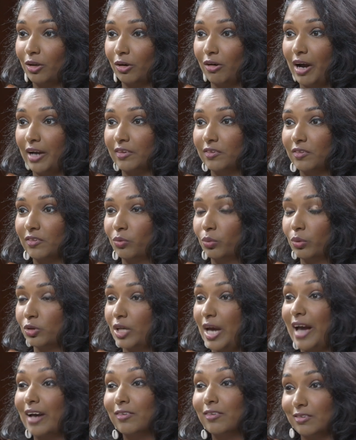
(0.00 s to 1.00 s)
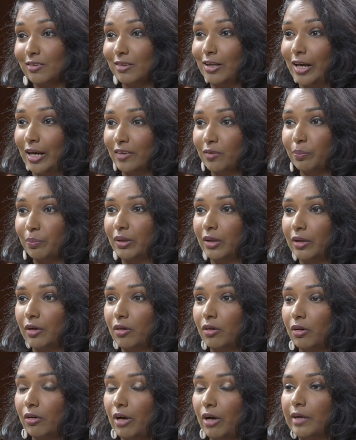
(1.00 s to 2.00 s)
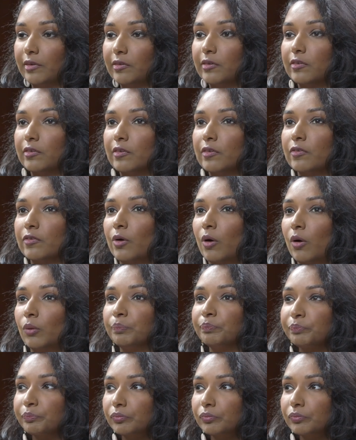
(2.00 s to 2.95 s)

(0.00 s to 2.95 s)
crisis, which escalates political crisis. And so